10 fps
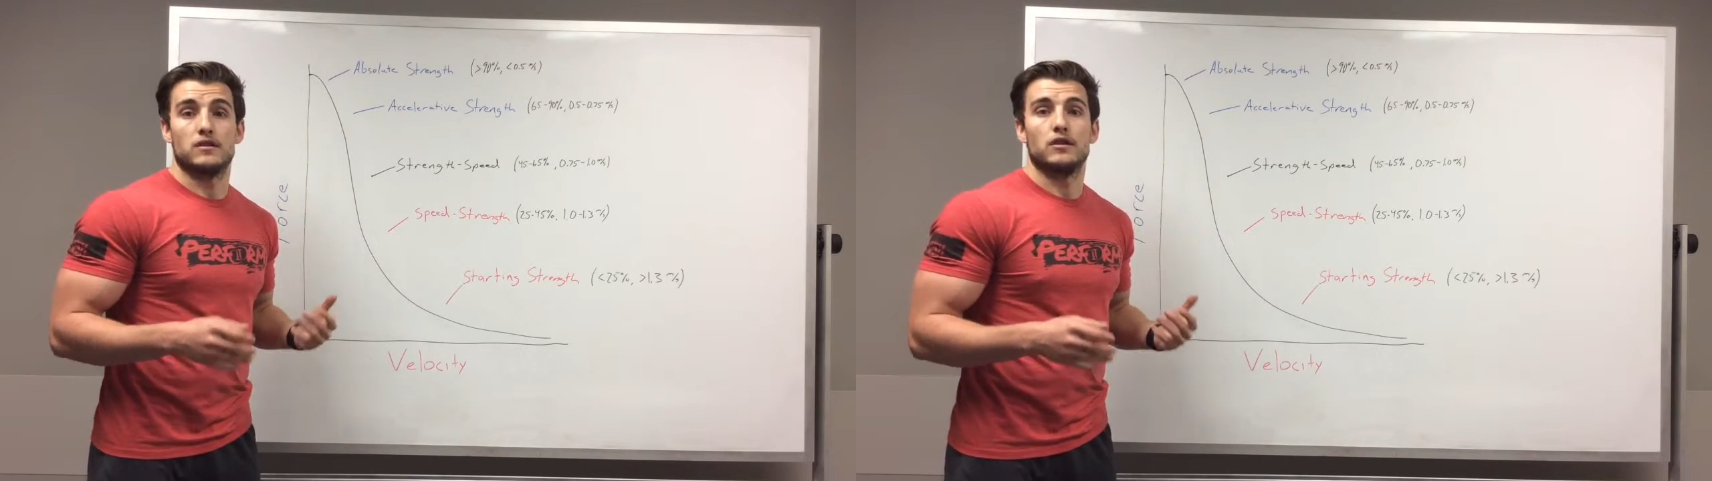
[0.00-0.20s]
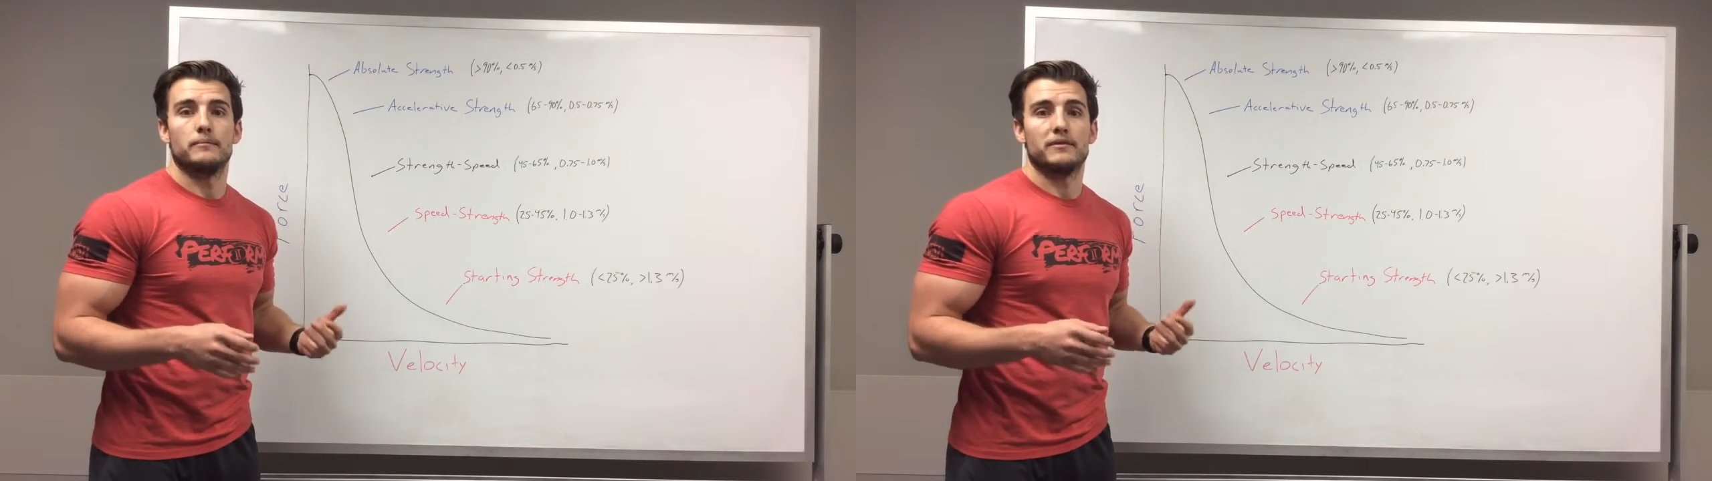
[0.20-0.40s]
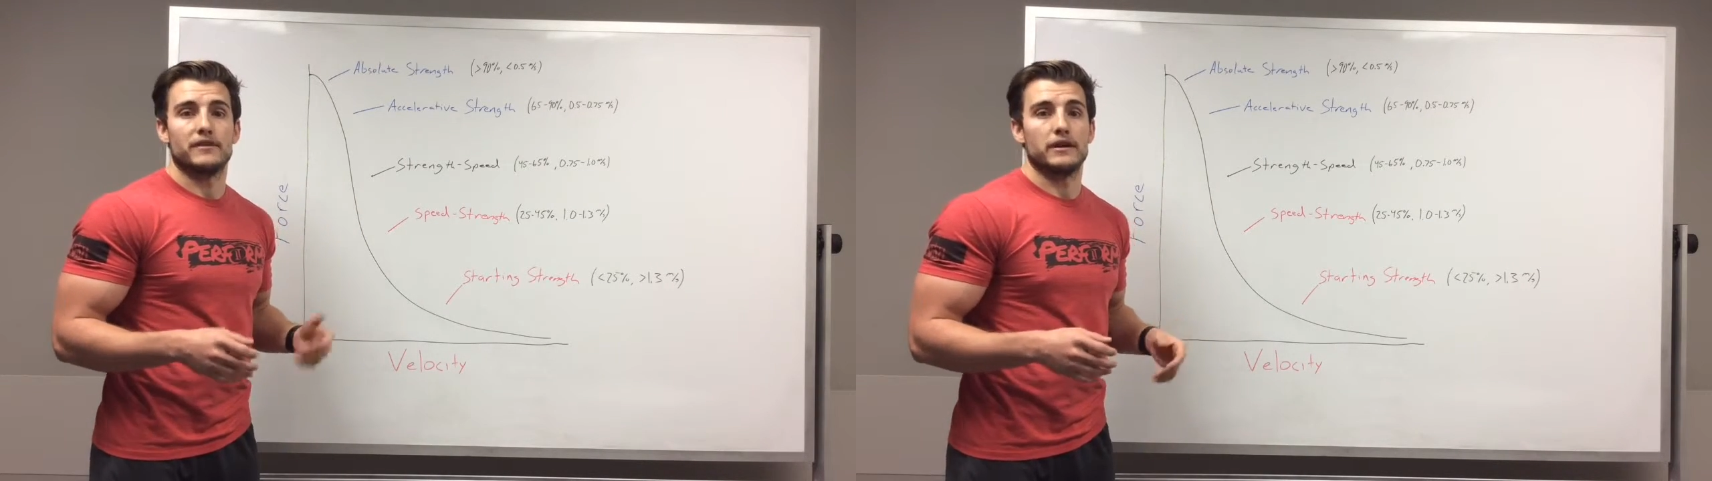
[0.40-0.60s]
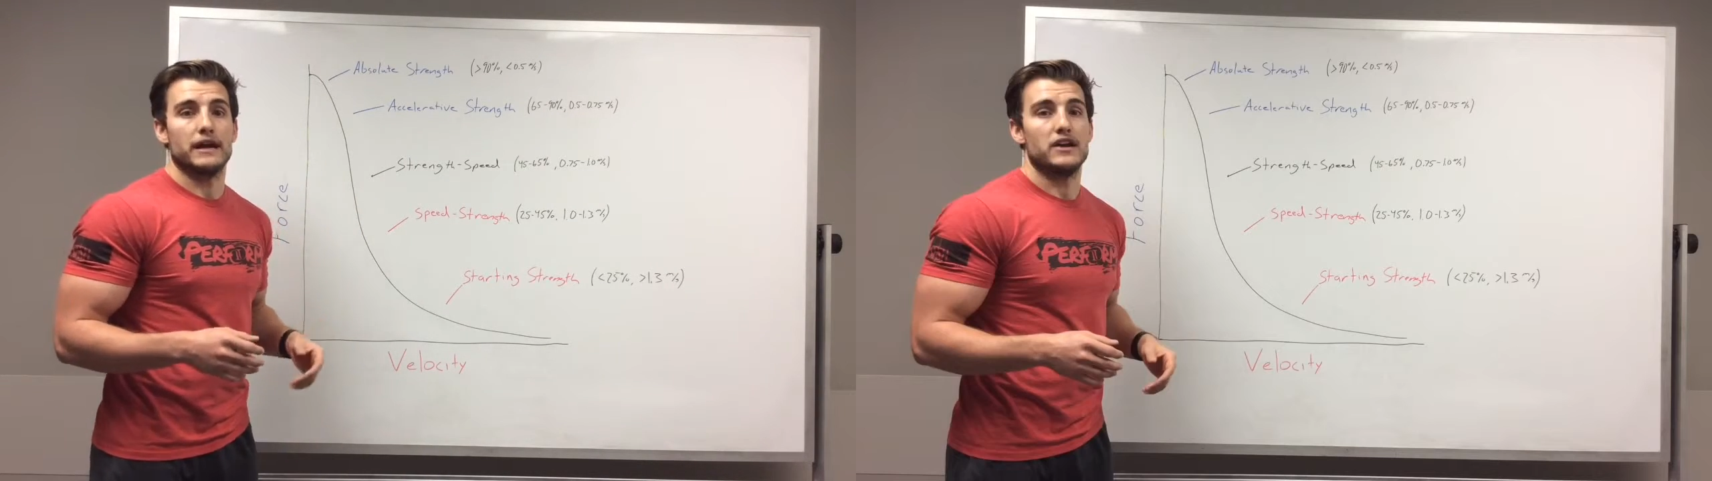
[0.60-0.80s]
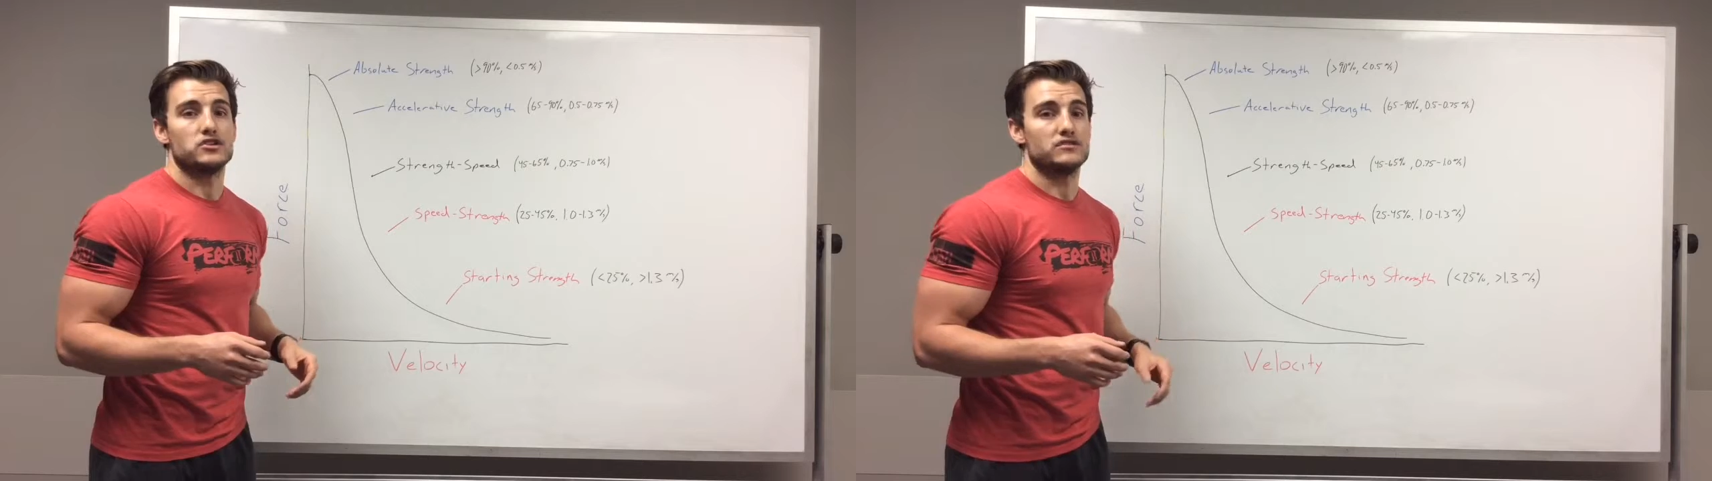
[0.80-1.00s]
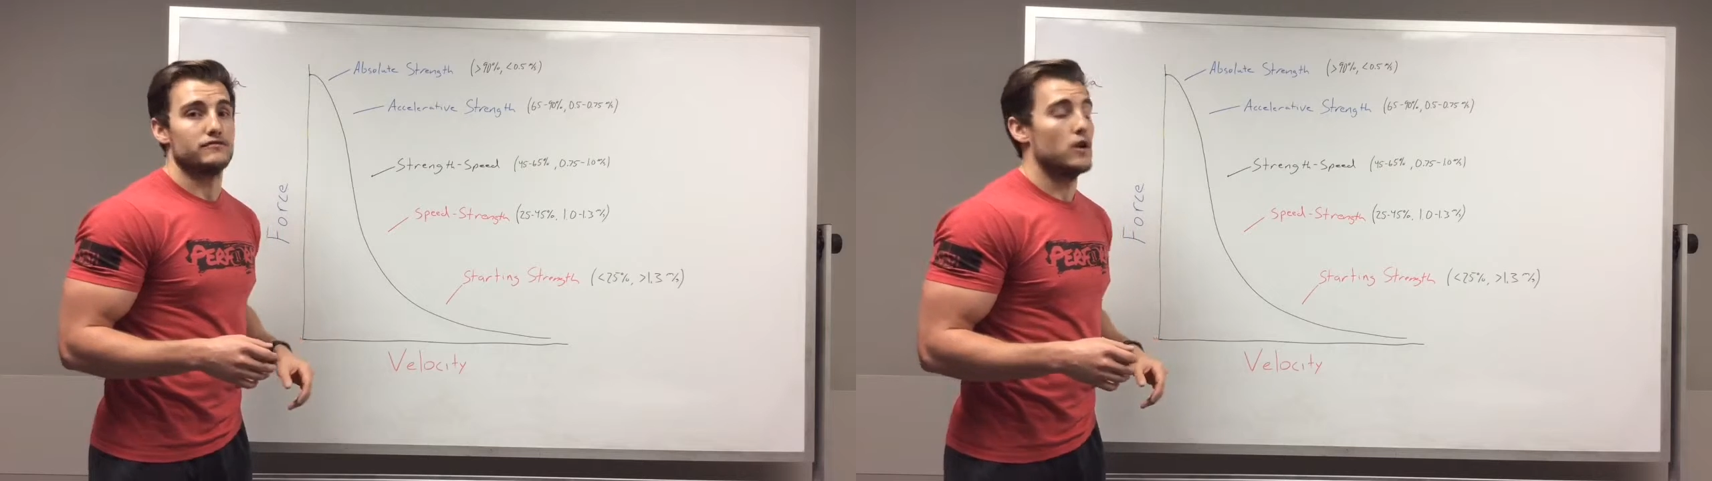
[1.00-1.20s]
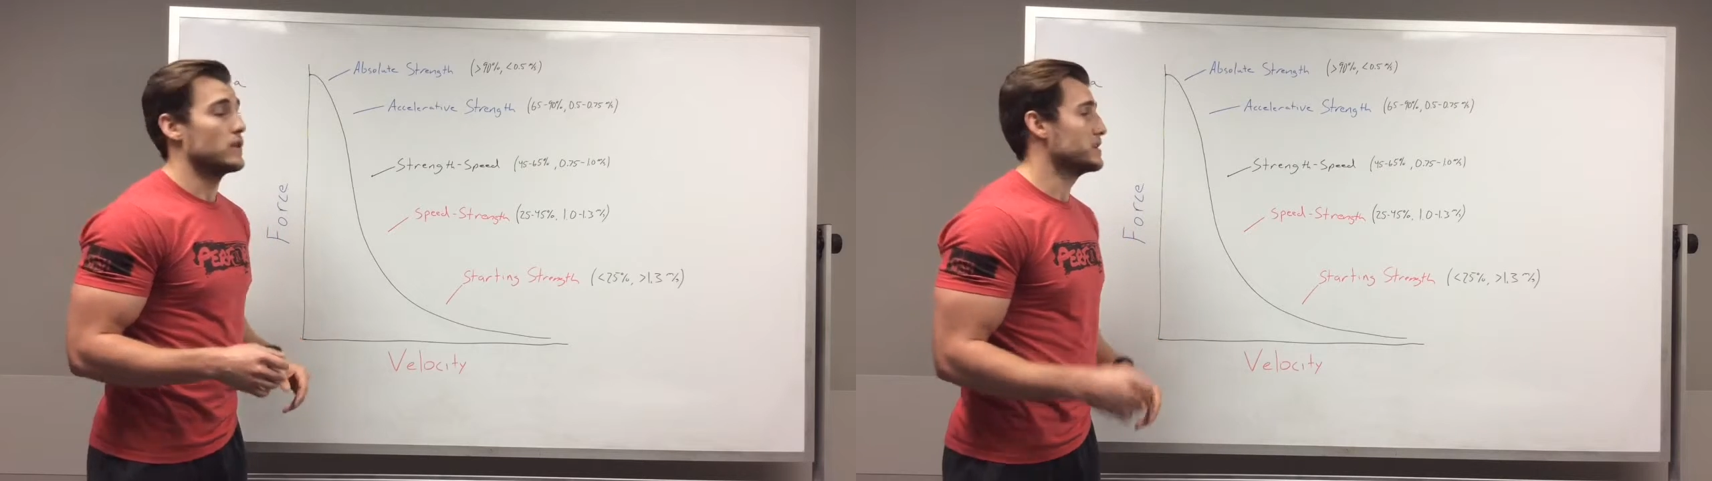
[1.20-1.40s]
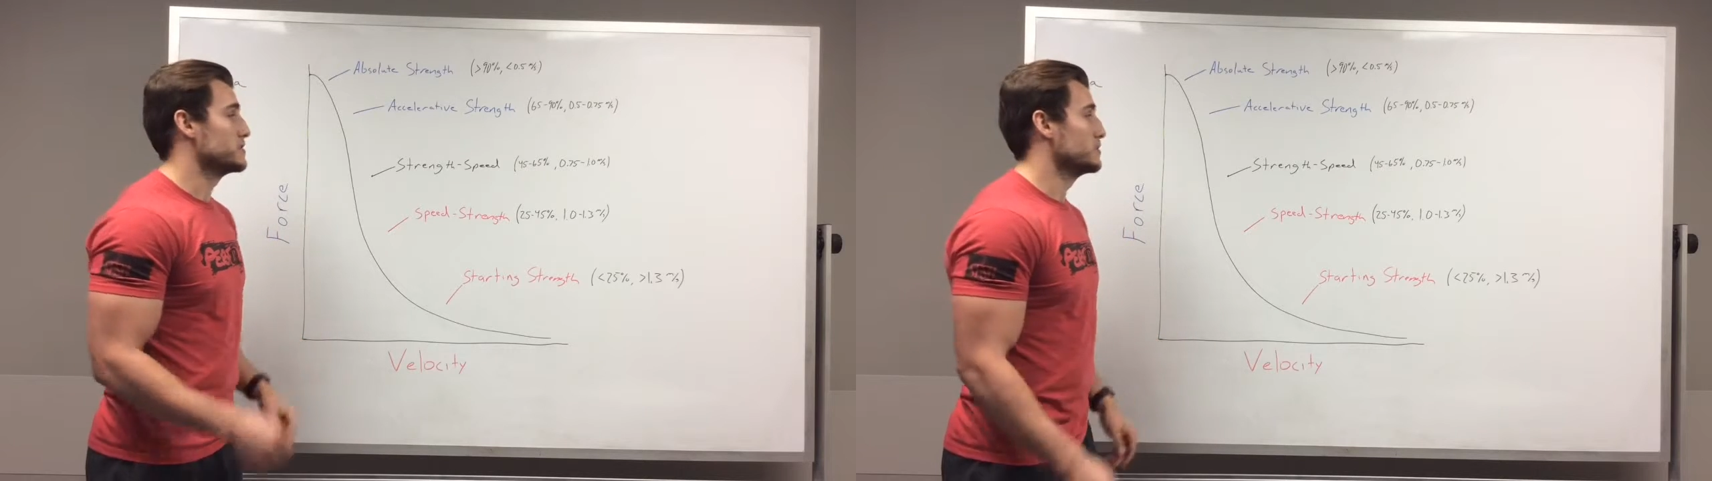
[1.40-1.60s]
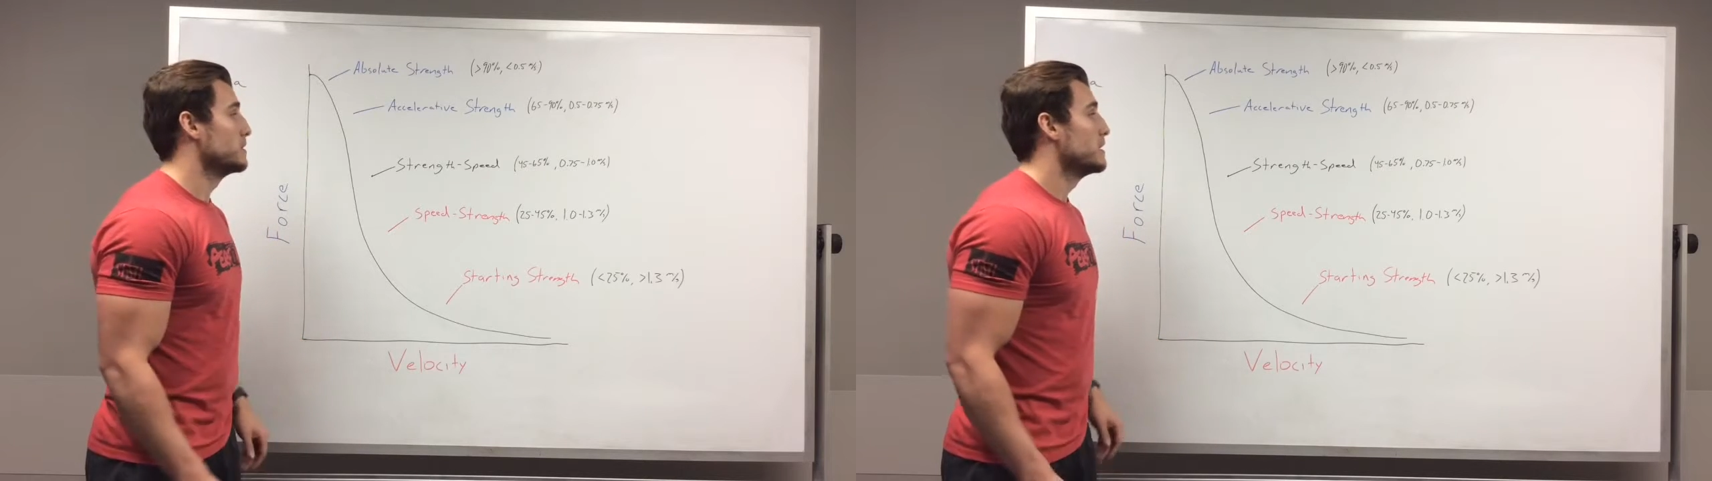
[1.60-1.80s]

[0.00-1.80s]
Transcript: and Olympic variations fall into.